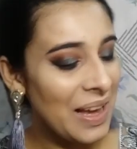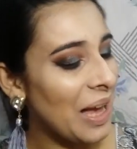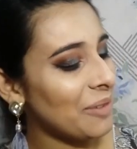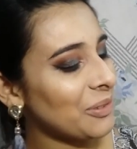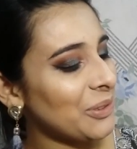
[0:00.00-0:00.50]

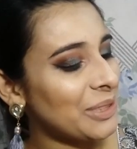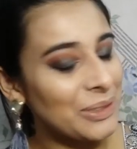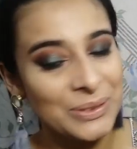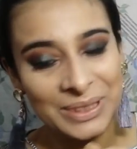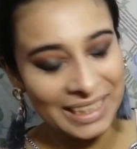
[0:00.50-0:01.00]
I'm going
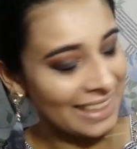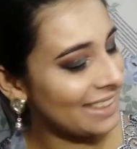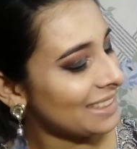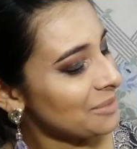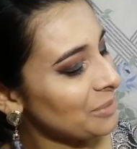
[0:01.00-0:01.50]
to
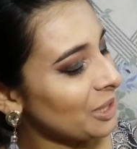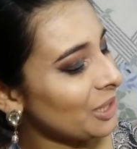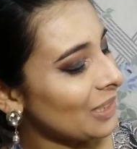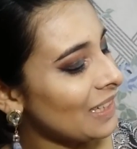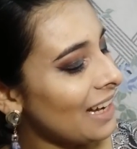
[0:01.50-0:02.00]
take this
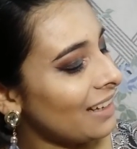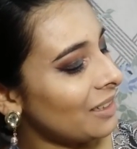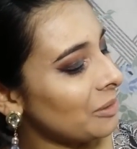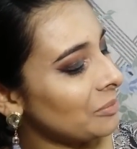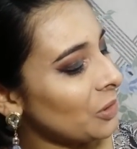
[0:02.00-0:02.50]
particular
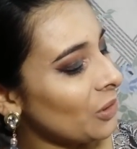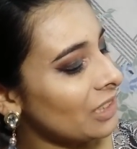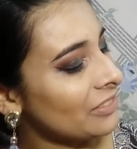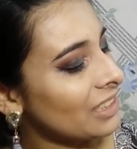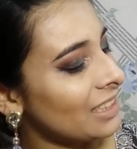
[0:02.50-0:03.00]

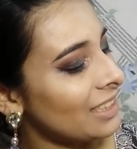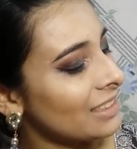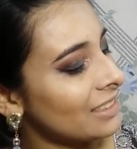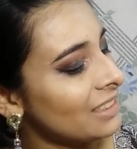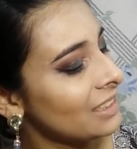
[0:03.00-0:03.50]
olive
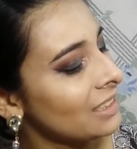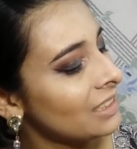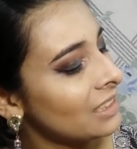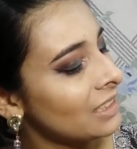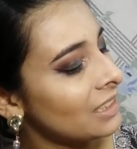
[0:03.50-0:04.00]
color,
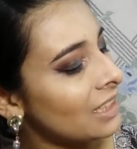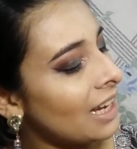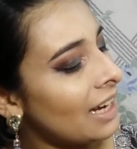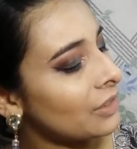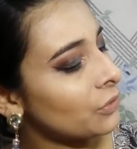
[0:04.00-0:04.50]

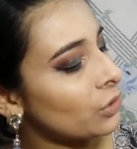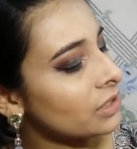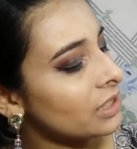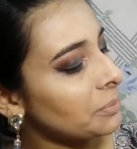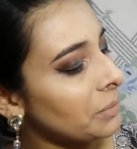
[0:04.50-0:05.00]
and for
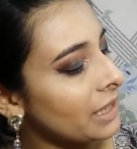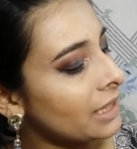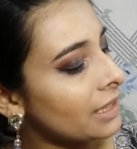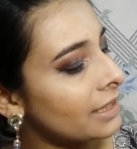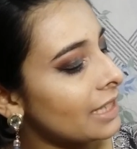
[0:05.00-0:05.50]
the
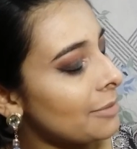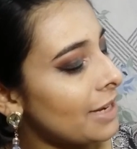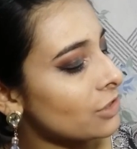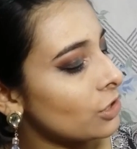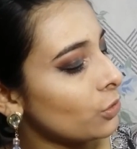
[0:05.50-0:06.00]
remaining lid I'm
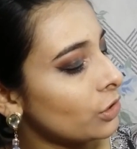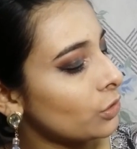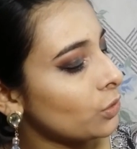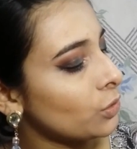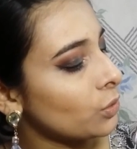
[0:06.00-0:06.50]
actually going
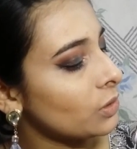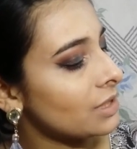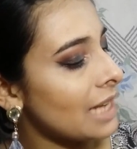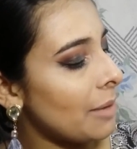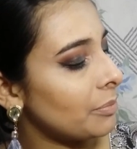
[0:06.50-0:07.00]
to
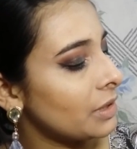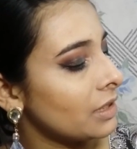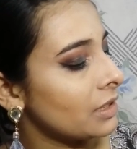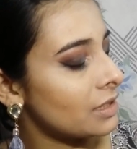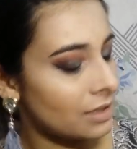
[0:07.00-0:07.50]
stamp
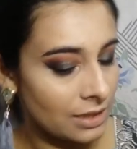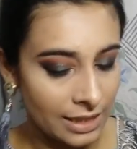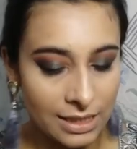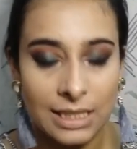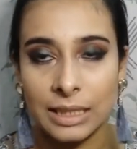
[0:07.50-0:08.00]
this.
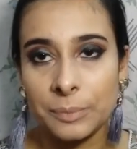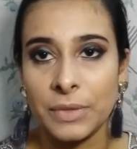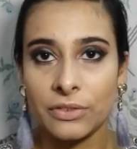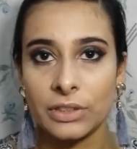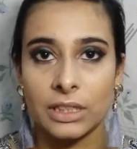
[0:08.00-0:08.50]
Let's see
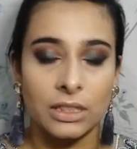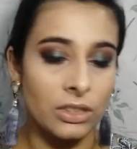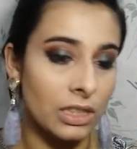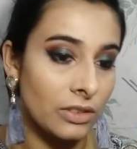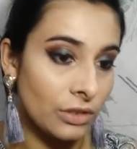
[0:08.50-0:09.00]
if it
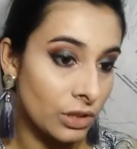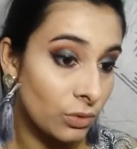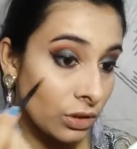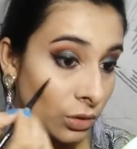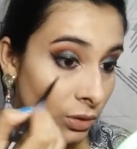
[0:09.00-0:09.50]
really works
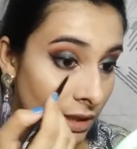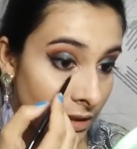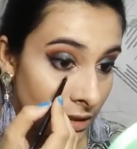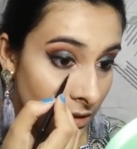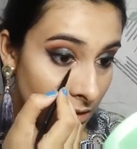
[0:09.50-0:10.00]
for the lower
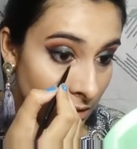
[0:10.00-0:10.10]
lid.